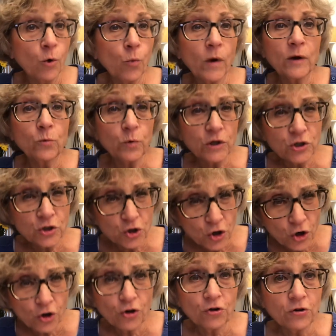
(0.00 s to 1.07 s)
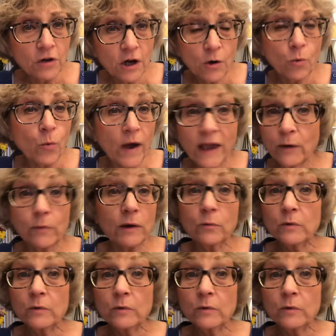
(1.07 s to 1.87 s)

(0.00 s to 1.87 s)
When we turn away, when